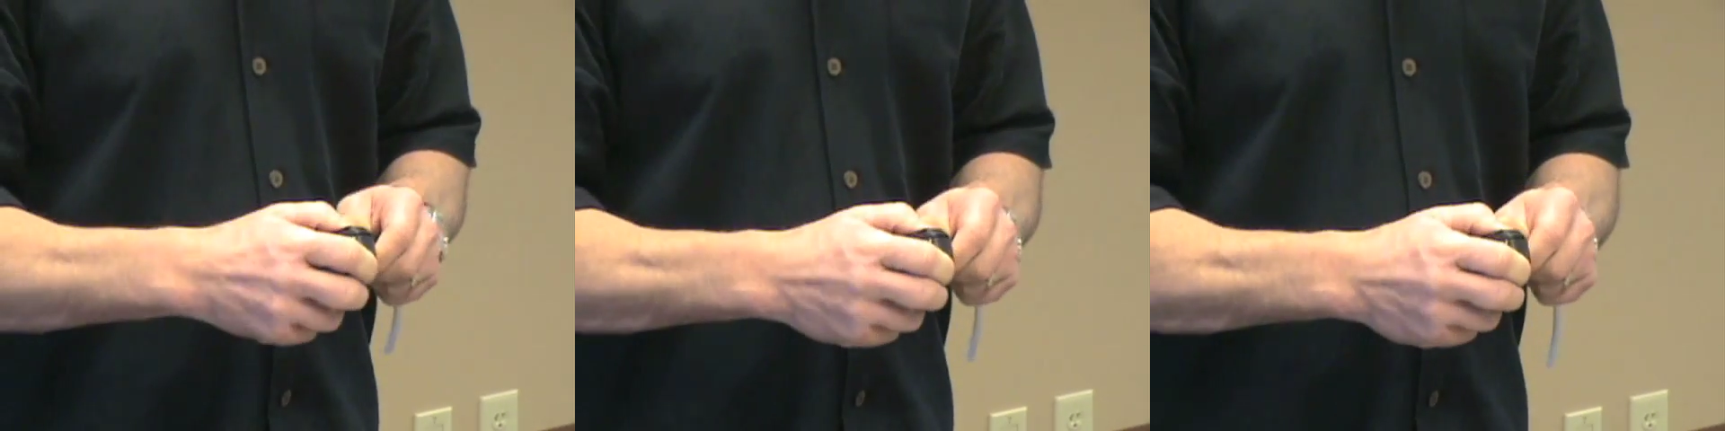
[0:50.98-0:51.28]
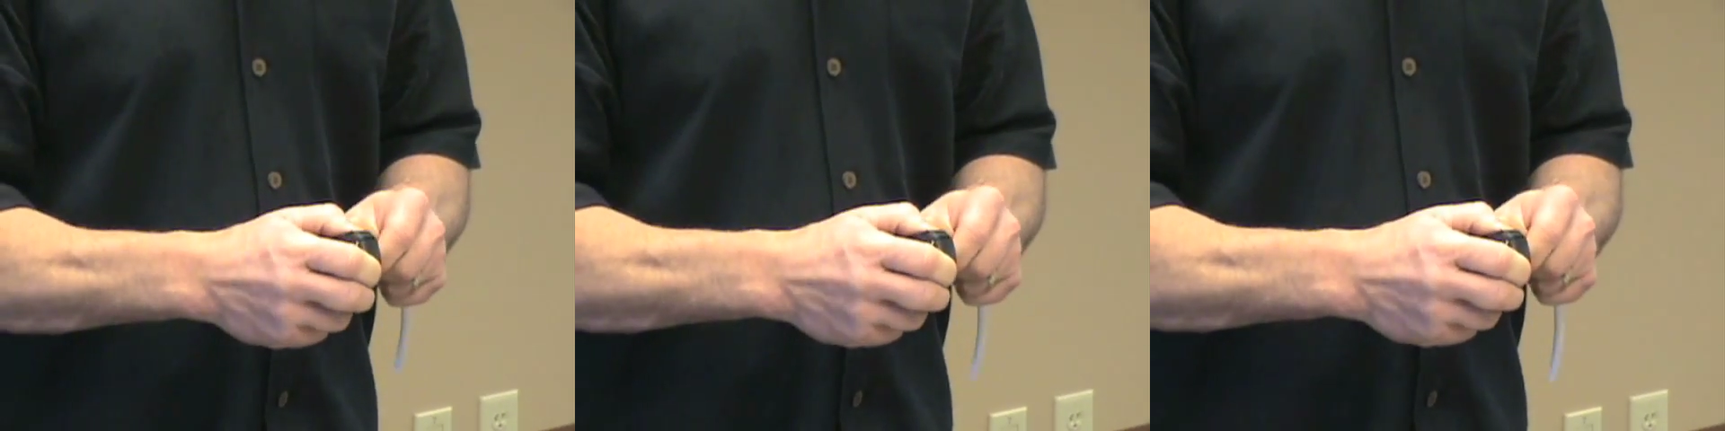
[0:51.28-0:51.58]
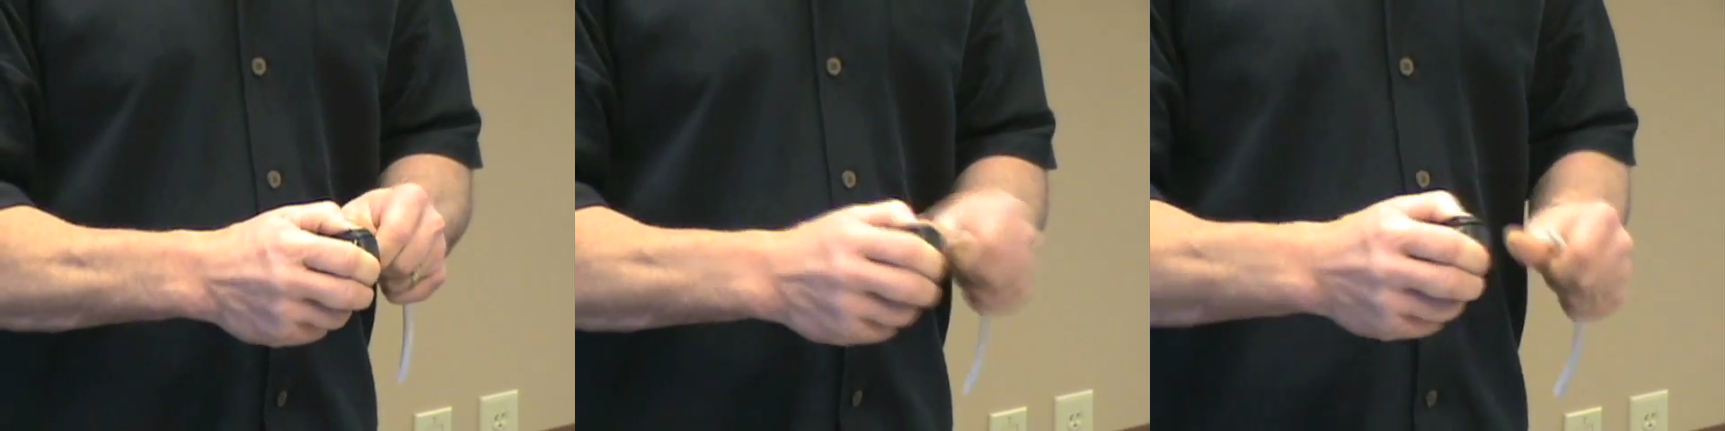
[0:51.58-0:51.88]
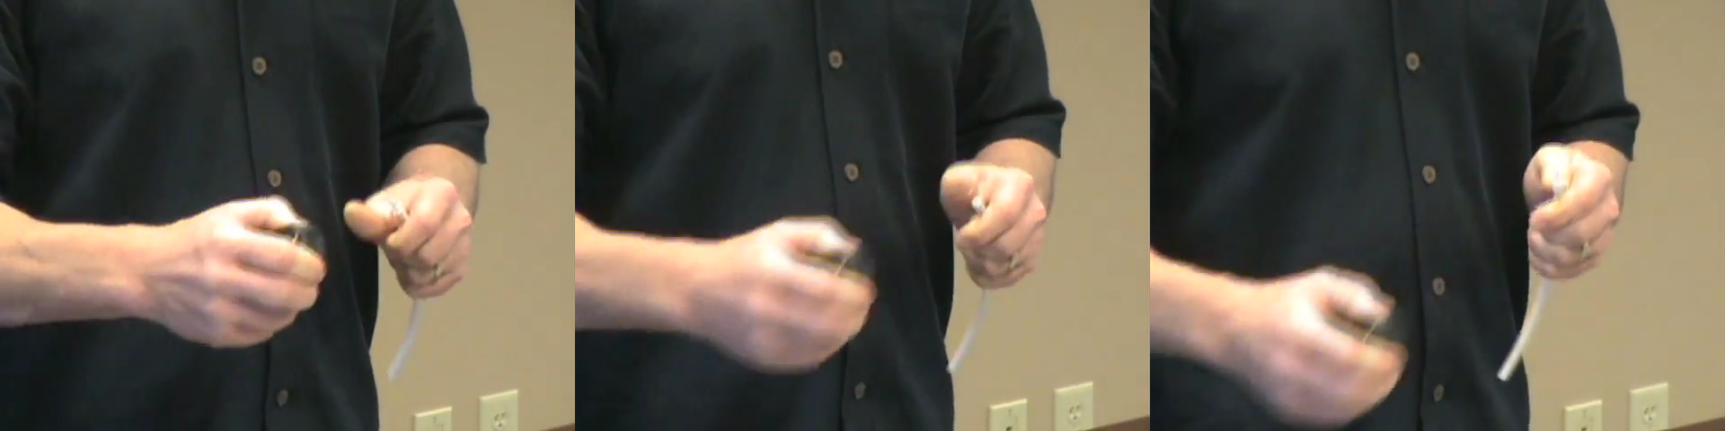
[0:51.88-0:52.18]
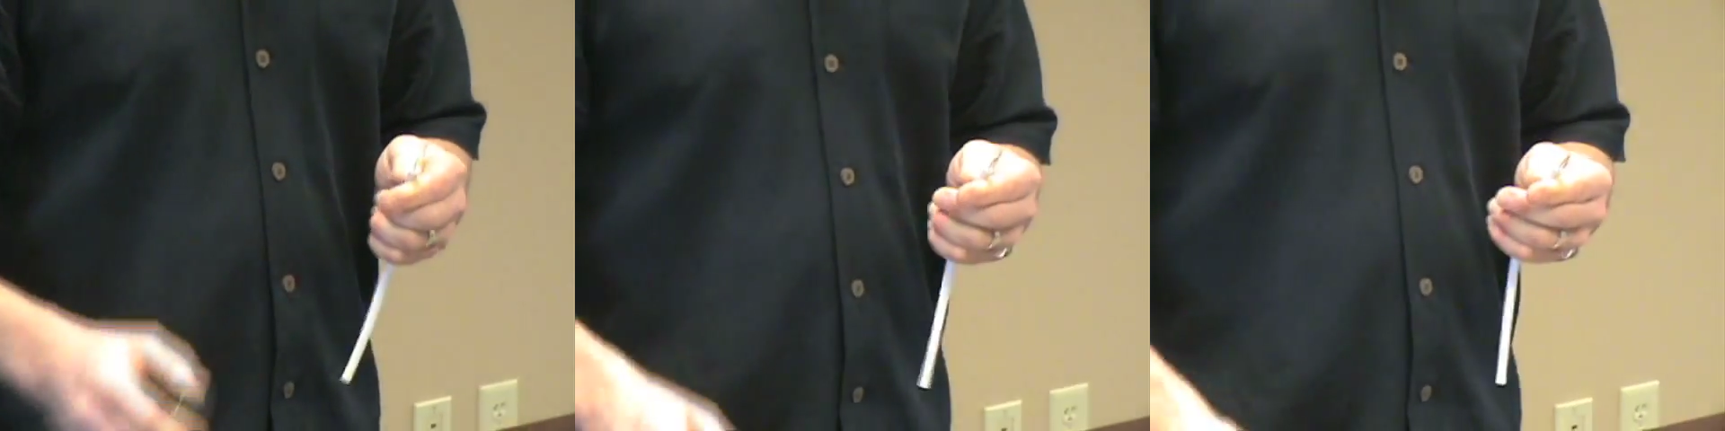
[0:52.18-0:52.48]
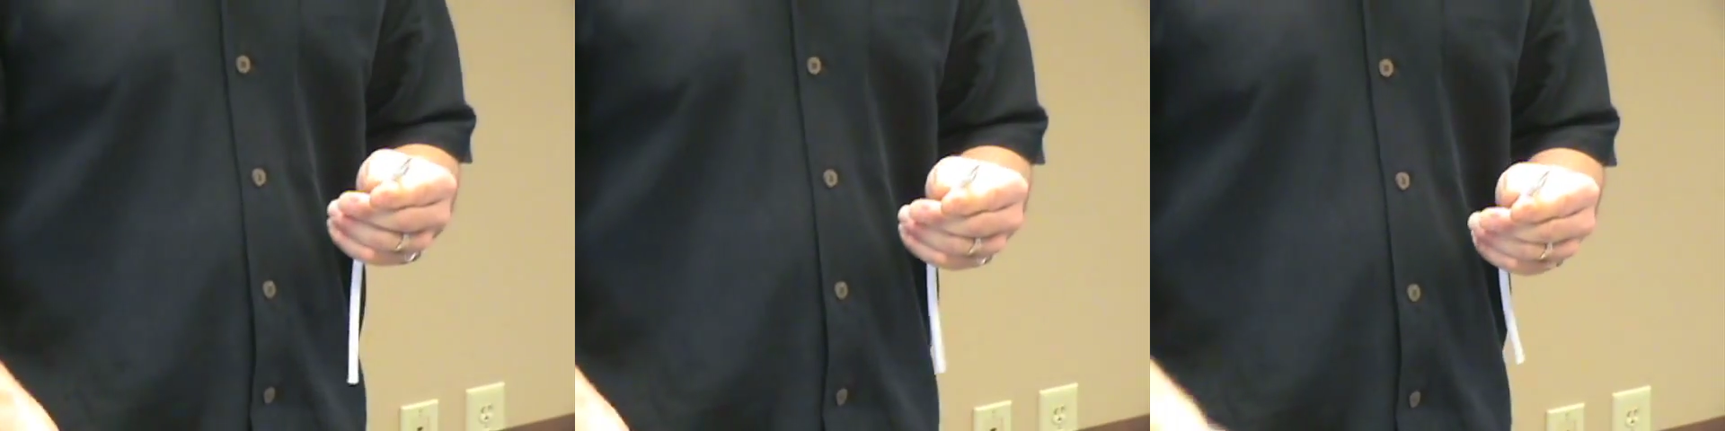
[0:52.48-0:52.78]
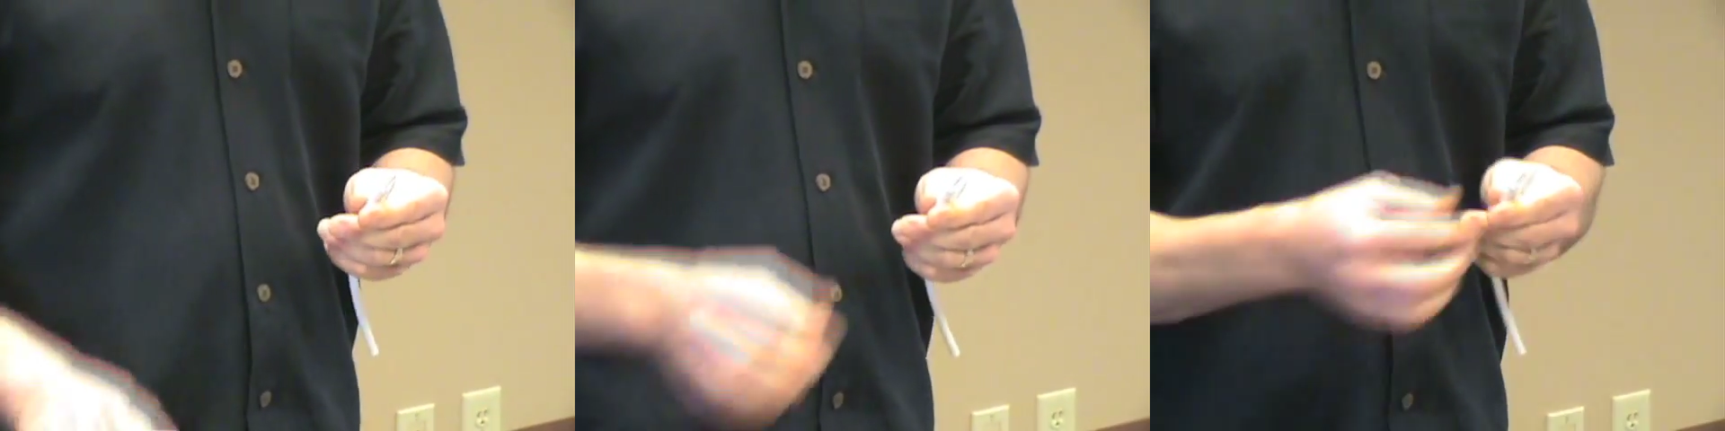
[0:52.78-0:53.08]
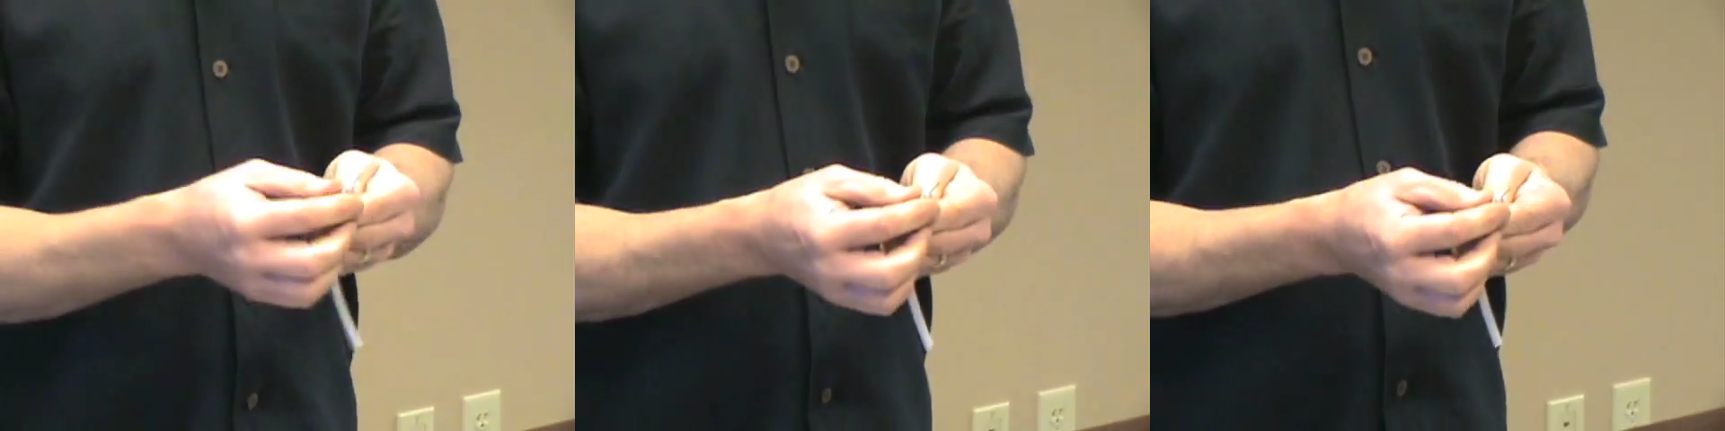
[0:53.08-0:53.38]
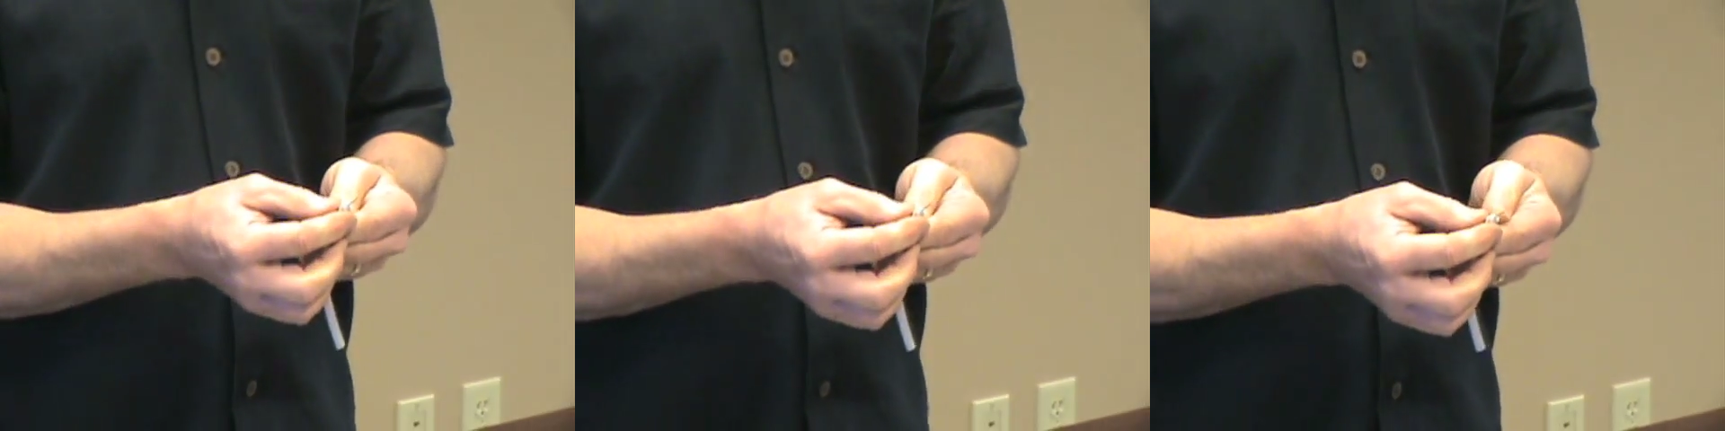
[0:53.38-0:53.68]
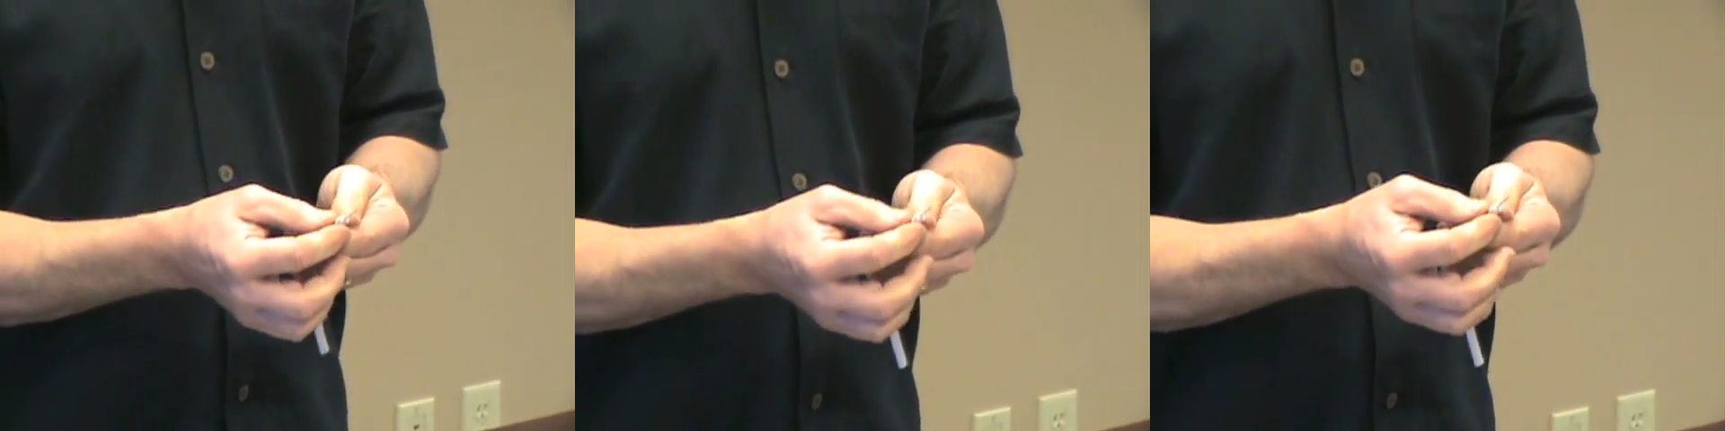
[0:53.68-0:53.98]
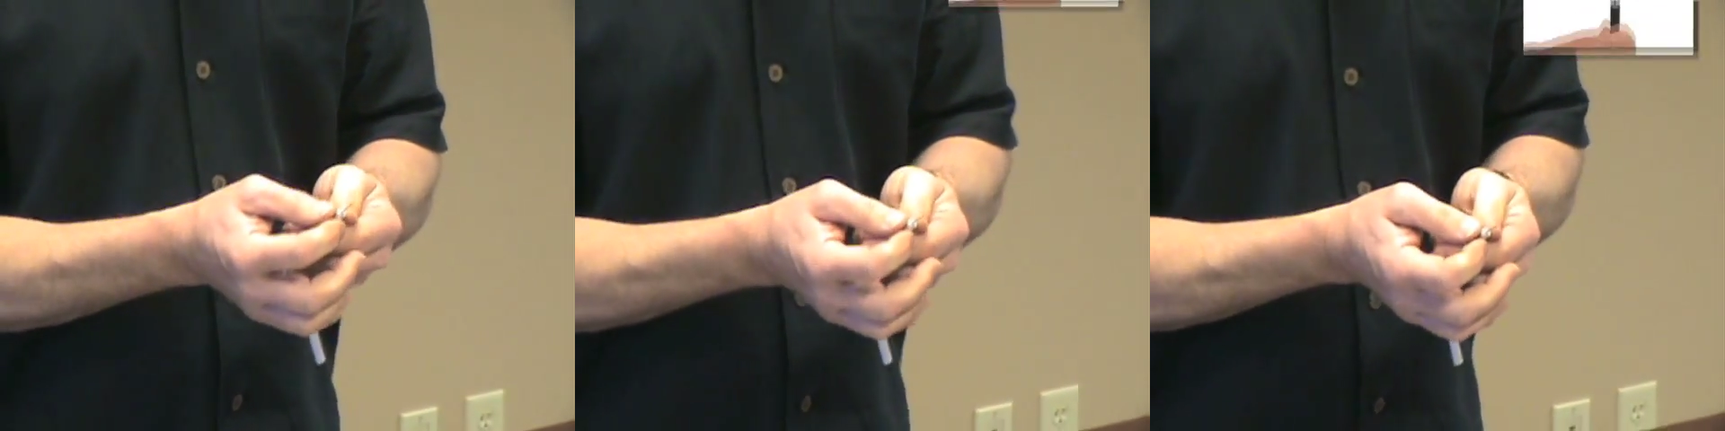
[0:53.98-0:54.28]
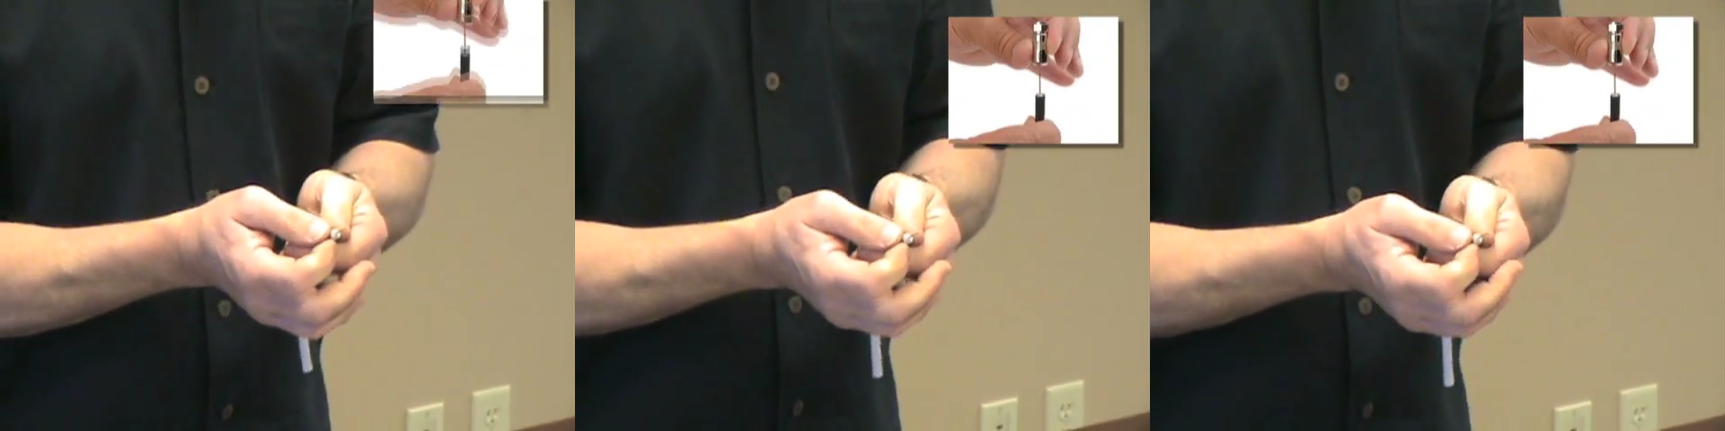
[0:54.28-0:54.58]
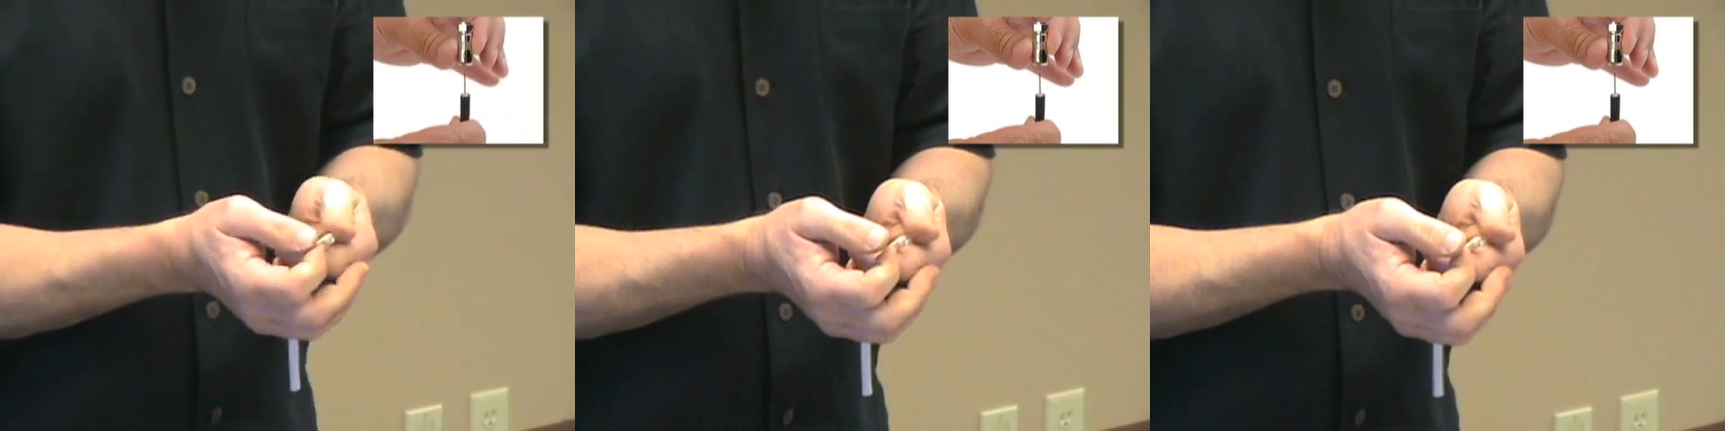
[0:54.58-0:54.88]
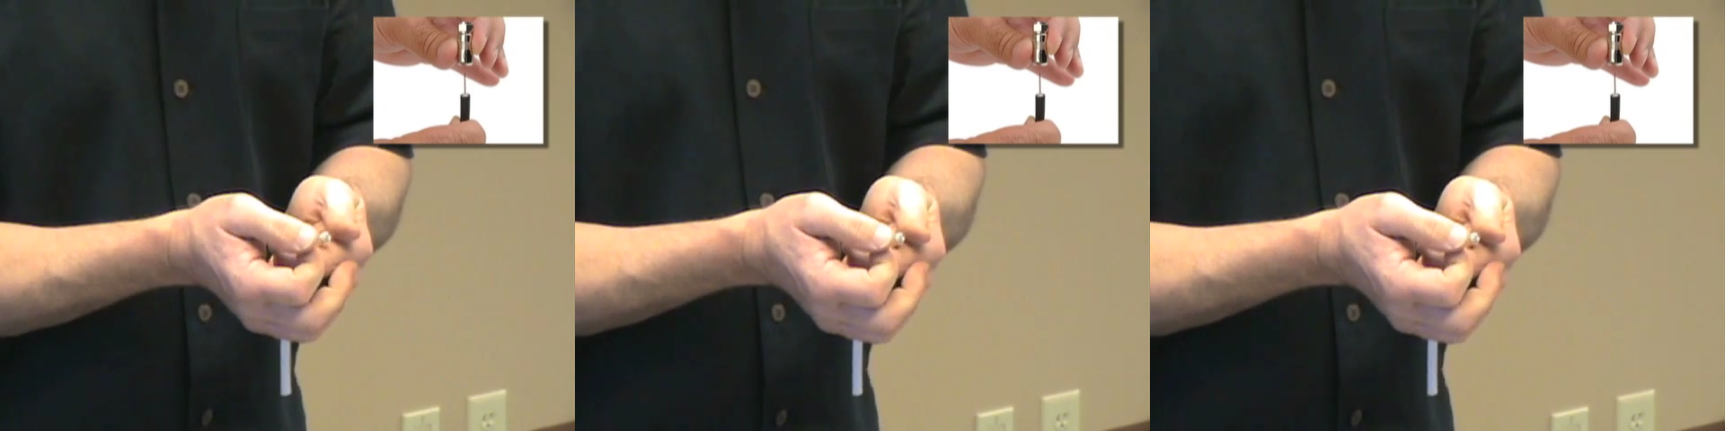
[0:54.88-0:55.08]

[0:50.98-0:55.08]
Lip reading: (no speaker visible)